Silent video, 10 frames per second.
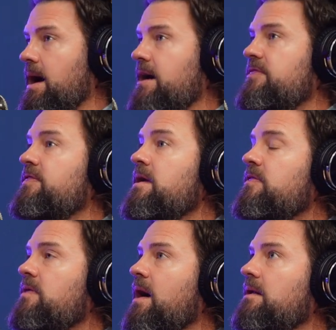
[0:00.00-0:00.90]
I think
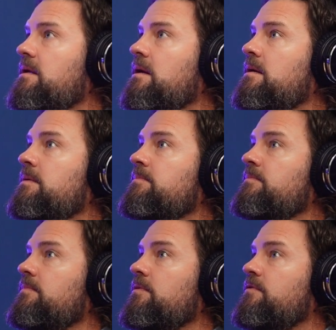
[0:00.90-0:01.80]
that
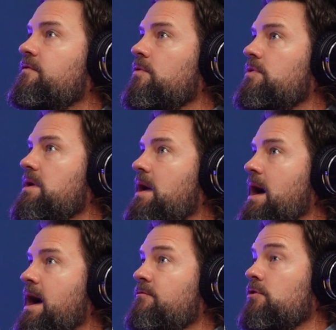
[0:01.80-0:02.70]
for the
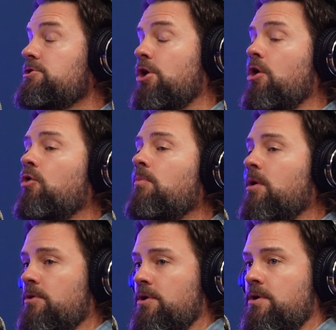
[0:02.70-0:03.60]
average
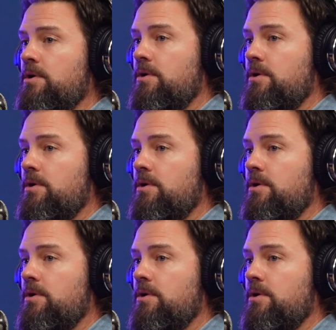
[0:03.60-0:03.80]
homeowner,